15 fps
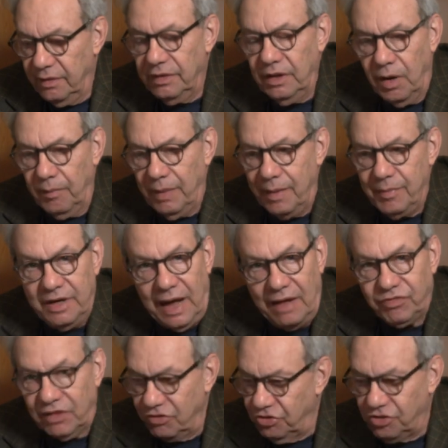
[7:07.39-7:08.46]
you know, maybe
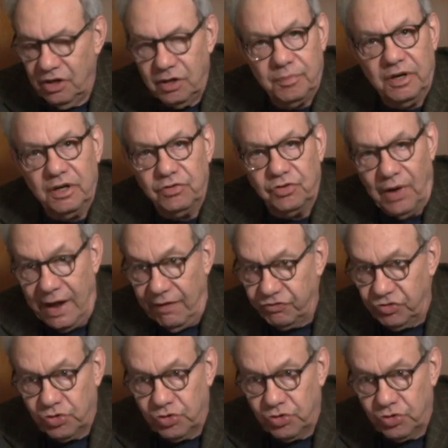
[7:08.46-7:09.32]
not this year, but a draft